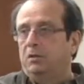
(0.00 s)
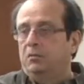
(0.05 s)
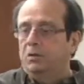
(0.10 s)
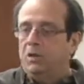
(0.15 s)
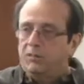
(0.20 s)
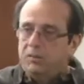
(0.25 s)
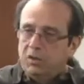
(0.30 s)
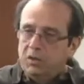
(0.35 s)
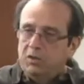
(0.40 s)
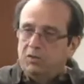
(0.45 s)
We
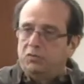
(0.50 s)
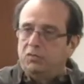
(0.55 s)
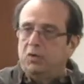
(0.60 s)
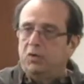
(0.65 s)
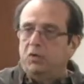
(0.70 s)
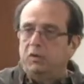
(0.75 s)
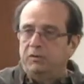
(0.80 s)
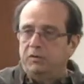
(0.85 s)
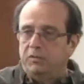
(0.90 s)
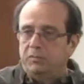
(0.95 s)
have
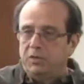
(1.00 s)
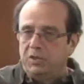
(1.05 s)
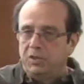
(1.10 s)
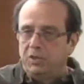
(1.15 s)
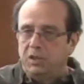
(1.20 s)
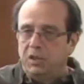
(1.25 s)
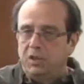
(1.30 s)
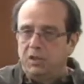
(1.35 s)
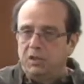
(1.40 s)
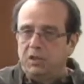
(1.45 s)
control of the
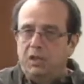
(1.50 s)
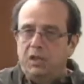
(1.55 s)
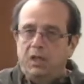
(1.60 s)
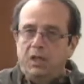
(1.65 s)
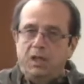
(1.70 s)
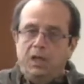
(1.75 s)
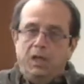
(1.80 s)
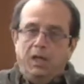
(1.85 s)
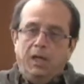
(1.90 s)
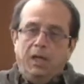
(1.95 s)
machine.
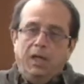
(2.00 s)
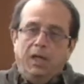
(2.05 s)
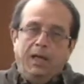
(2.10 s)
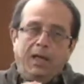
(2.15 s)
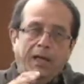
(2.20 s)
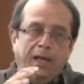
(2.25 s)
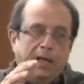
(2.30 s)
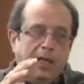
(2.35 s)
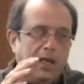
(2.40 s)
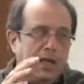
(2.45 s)

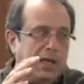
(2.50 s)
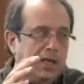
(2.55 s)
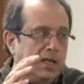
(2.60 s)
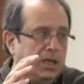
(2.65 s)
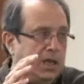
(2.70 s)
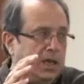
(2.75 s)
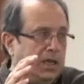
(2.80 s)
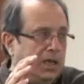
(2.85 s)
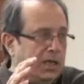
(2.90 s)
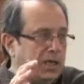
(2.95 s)

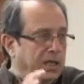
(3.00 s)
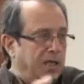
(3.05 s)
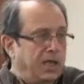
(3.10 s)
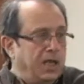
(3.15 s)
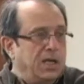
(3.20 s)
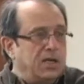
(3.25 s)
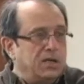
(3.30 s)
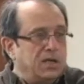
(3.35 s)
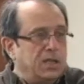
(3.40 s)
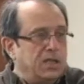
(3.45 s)
He can
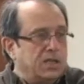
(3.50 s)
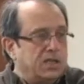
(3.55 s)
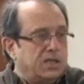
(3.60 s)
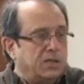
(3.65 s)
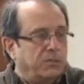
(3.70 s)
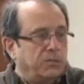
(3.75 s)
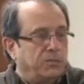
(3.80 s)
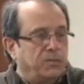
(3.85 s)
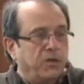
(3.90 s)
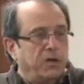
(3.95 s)
easily
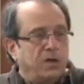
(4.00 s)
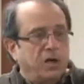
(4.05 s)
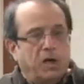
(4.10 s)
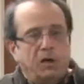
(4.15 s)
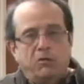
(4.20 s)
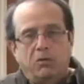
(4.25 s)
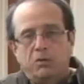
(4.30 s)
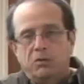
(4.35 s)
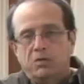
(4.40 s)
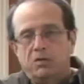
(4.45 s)
subvert
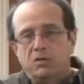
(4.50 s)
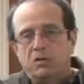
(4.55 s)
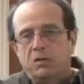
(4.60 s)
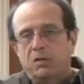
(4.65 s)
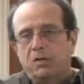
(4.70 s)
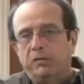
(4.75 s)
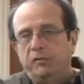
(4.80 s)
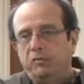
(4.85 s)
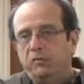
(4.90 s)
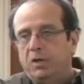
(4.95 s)
our own
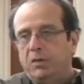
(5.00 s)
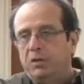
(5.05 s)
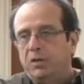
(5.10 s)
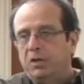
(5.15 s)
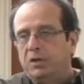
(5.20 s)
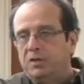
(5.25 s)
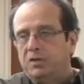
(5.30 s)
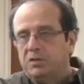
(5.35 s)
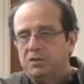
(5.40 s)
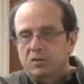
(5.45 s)
software,
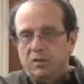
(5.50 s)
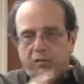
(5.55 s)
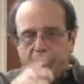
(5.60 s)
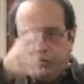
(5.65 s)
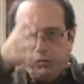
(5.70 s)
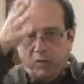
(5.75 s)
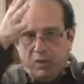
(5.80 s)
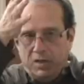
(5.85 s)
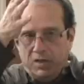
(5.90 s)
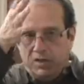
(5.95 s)
because
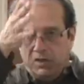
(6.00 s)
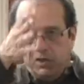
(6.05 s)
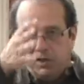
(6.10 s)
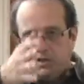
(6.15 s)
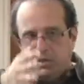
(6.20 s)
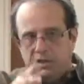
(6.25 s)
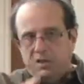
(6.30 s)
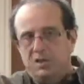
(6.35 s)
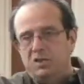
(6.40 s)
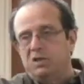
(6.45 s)
software is
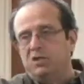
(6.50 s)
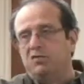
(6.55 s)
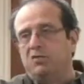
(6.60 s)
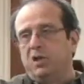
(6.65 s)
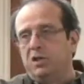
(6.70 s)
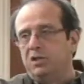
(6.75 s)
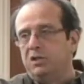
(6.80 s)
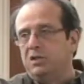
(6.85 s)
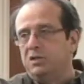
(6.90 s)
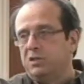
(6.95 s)
just
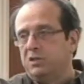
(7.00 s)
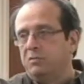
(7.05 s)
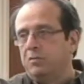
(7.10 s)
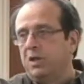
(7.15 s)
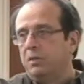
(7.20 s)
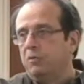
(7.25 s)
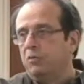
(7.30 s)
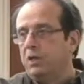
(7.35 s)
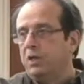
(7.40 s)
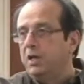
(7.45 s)
instructions in
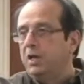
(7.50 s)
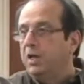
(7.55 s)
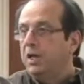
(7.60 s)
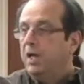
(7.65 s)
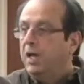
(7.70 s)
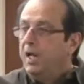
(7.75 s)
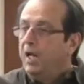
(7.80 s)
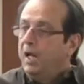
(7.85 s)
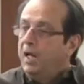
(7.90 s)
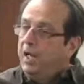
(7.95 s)
memory.
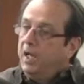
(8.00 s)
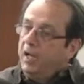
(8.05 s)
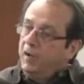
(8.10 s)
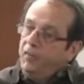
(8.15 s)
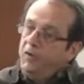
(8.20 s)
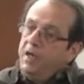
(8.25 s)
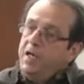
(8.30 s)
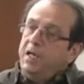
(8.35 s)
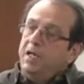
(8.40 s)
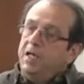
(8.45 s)

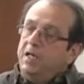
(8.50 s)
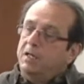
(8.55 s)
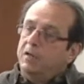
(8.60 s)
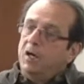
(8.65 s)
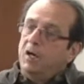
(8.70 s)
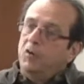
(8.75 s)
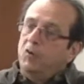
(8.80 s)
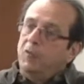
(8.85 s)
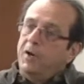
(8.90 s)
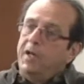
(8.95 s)
if he can
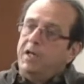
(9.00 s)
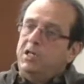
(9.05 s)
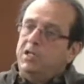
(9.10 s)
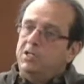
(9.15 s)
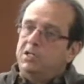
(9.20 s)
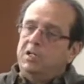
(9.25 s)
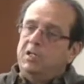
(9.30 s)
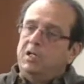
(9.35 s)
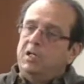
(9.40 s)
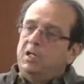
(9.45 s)

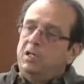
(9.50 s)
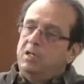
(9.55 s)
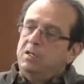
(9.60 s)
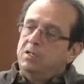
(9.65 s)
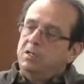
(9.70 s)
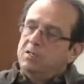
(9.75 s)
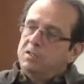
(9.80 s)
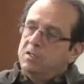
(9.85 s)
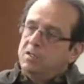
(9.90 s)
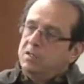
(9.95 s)
arrange
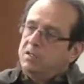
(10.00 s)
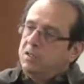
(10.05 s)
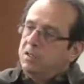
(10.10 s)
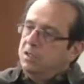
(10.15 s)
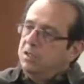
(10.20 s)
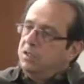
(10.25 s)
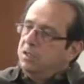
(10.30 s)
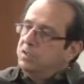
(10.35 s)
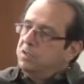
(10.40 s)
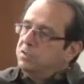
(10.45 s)
things
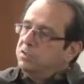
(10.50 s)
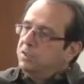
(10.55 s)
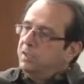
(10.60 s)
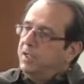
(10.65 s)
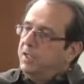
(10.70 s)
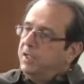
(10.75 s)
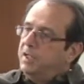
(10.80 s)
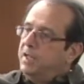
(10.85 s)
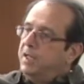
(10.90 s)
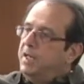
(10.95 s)
so
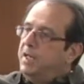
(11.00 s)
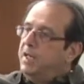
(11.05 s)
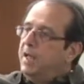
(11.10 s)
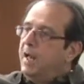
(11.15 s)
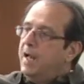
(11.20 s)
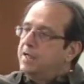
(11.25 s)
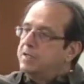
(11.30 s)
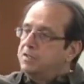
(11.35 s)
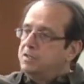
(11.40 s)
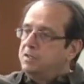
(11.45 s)
that he
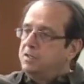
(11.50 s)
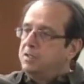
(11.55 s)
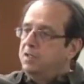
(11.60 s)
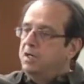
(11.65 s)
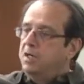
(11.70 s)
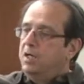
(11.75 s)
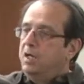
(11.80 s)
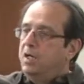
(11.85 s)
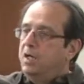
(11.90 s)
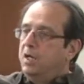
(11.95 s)
has
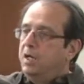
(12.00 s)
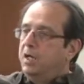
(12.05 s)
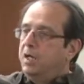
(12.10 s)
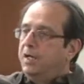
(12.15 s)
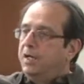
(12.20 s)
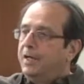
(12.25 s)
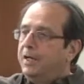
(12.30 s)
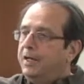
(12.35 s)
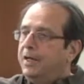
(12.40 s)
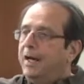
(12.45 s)

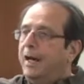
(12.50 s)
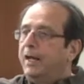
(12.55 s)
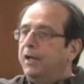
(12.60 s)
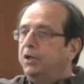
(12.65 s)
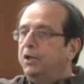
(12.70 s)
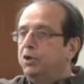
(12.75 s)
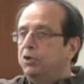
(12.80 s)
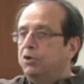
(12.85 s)
gotten